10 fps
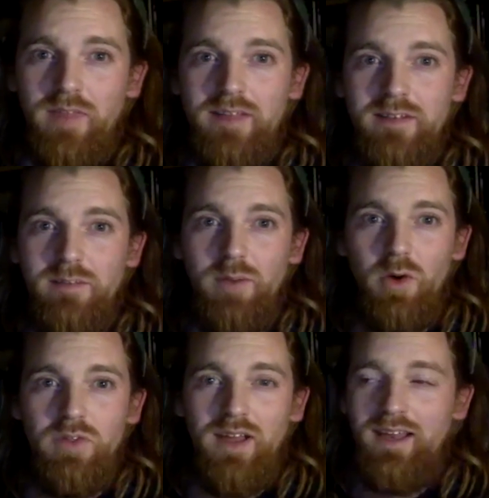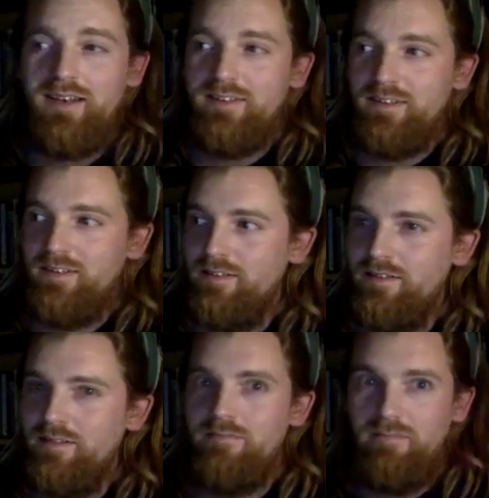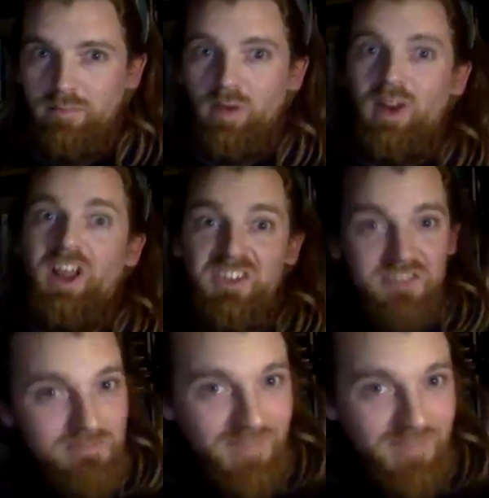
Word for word: It's a both and plus